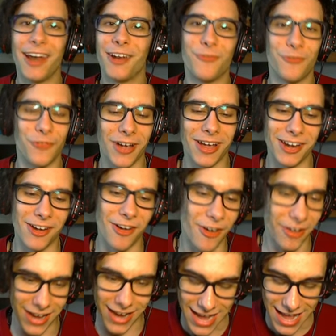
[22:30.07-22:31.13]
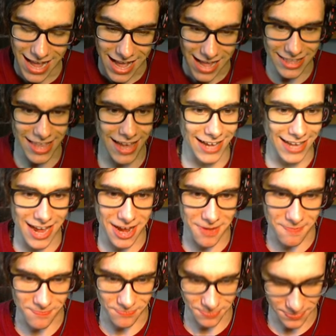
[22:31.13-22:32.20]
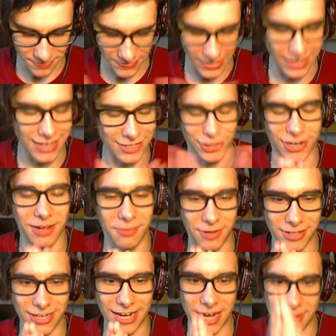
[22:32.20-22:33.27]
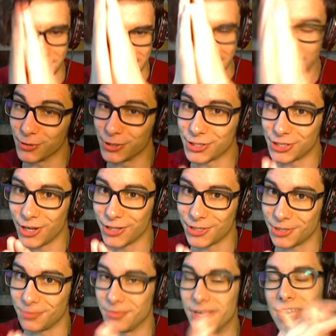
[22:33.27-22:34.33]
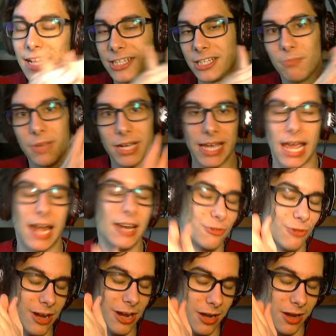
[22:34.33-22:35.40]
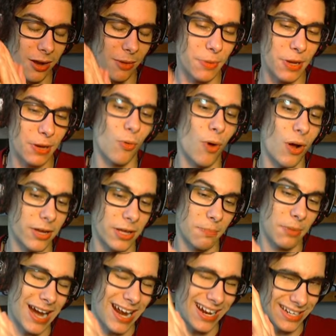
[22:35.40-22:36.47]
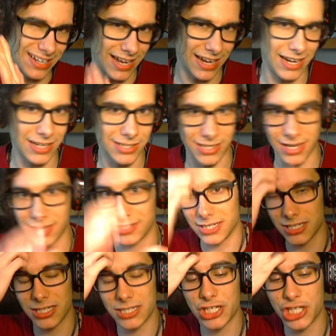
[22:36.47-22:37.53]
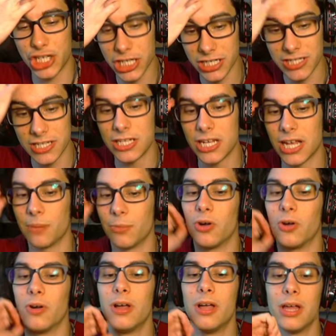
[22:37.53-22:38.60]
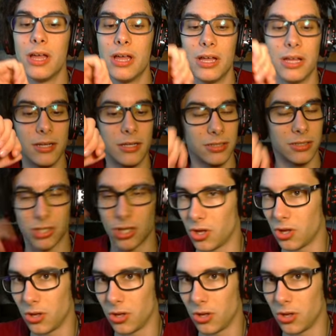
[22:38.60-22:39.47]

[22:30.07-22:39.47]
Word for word: don't fucking know. Okay, that game. Let's talk about the game. The game was awesome. The mechanics were a little bit wonky, but I like I said, this is just a demo, so